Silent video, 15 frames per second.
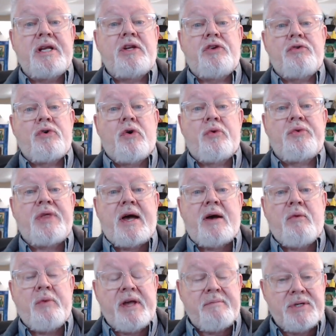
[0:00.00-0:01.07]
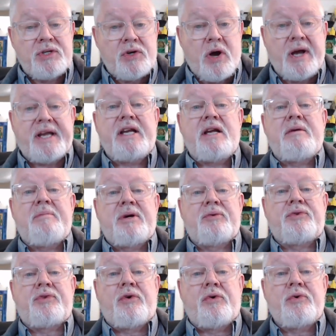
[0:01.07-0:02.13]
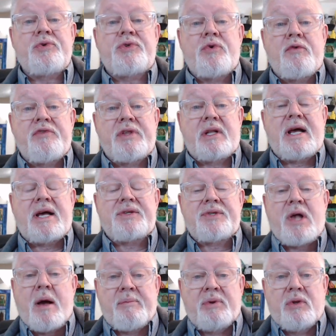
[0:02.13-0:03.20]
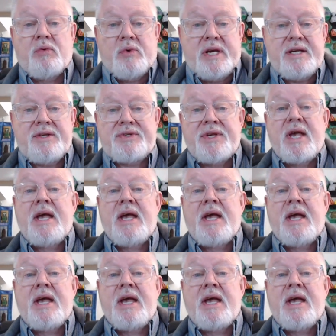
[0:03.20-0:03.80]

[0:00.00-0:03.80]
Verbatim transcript: You know that we have been talking about those over the last couple of weeks.